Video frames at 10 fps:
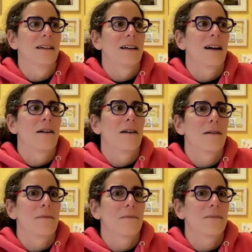
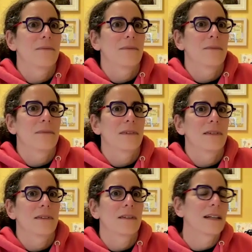um,
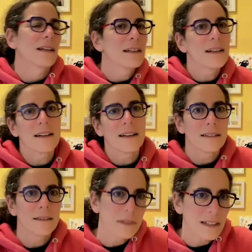like an idea and
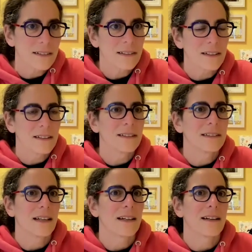some
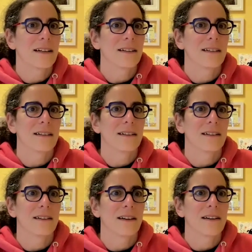sketches, and
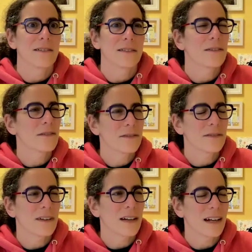you don't
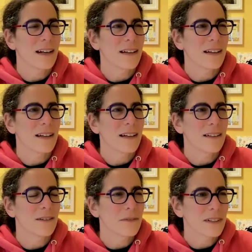
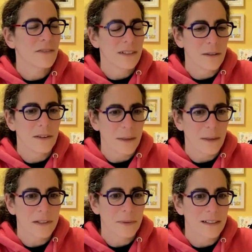really have to know that
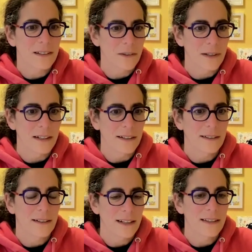much where it's going,
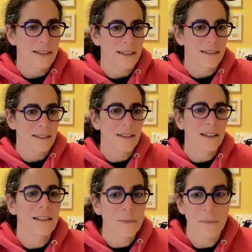I think, or
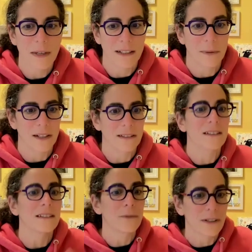that has been my experience,
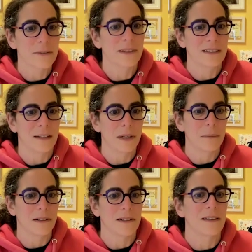because I've worked with the same
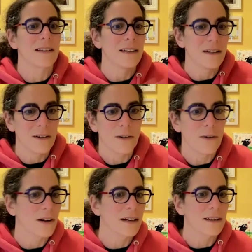publisher and they
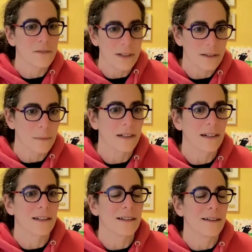know I can finish a book.